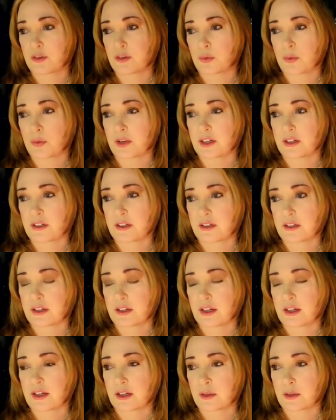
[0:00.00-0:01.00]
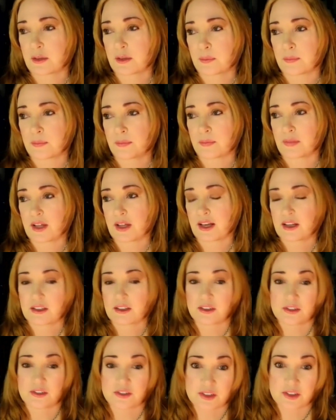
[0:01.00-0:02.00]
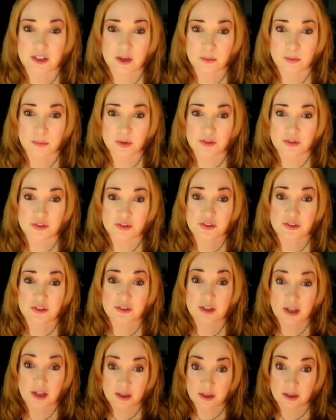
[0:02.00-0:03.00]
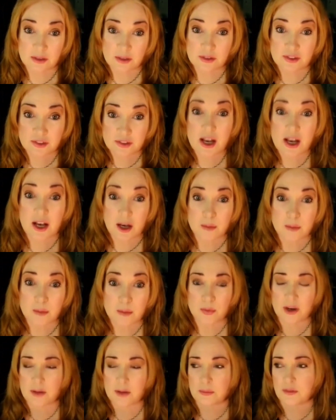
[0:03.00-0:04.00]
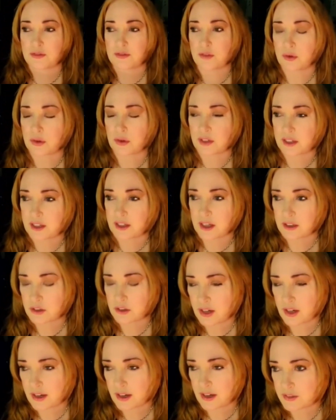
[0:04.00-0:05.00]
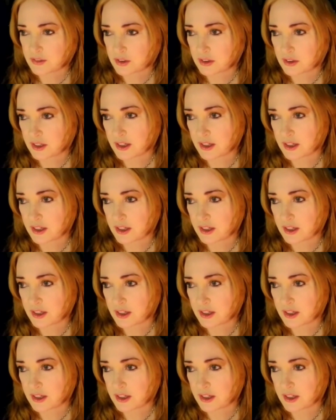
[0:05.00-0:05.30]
one had his number stopped right before he got drafted,